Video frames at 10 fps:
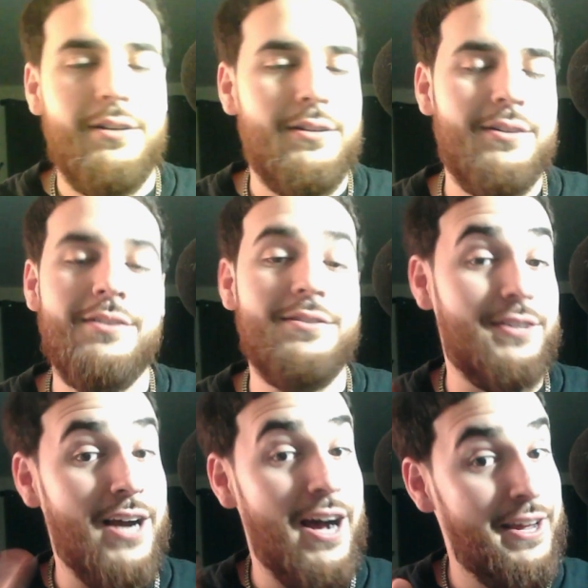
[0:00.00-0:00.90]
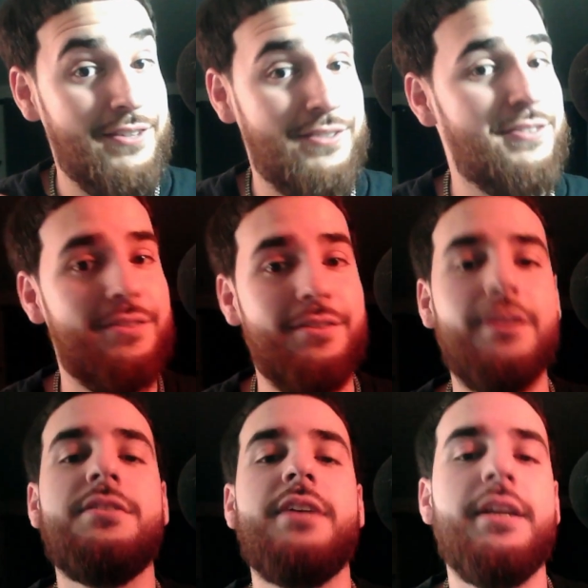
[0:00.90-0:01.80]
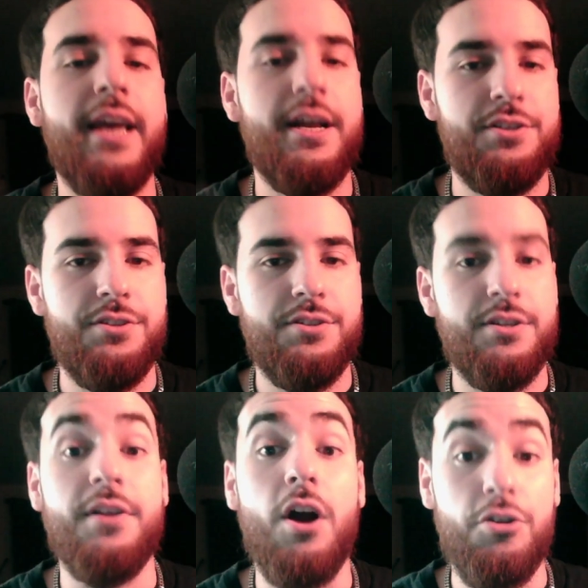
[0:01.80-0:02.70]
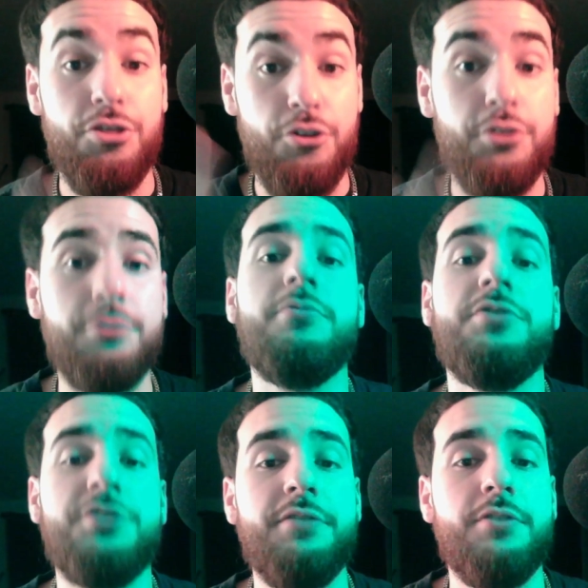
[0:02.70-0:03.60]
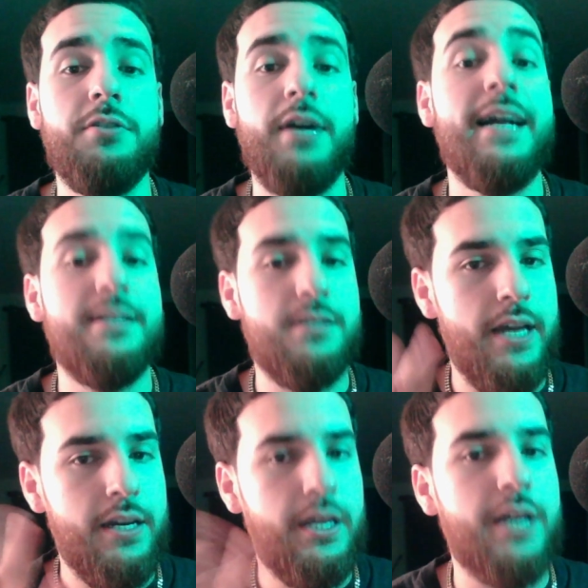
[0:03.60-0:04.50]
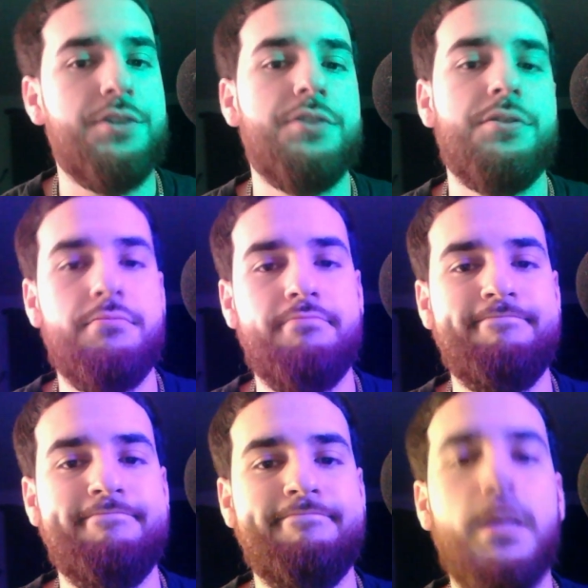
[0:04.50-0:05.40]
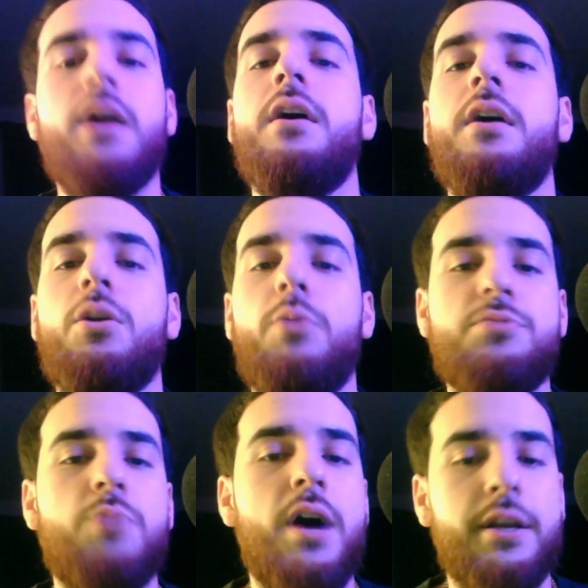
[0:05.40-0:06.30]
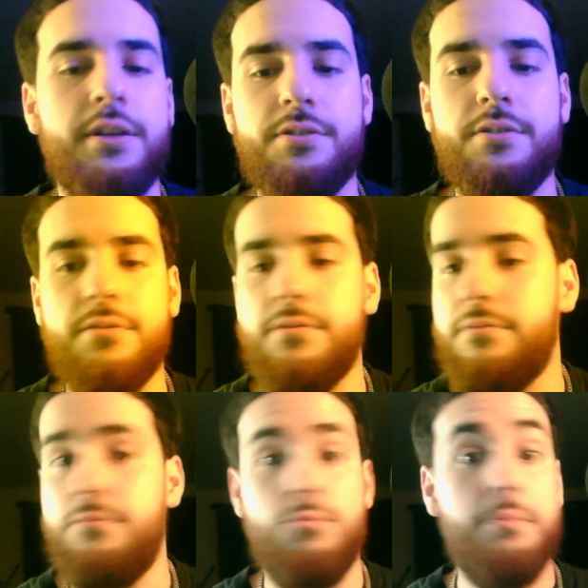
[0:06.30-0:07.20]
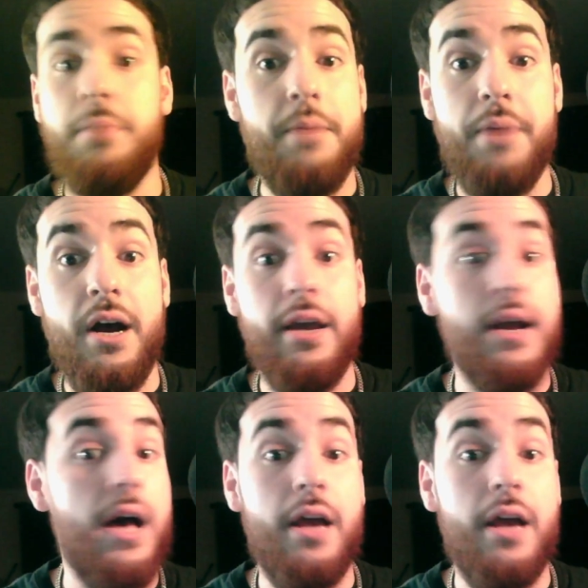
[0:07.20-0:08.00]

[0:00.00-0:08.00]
Zacchaeus, 10 catches. Our third receiver had 10 catches. Quez Watkins went bye-bye. I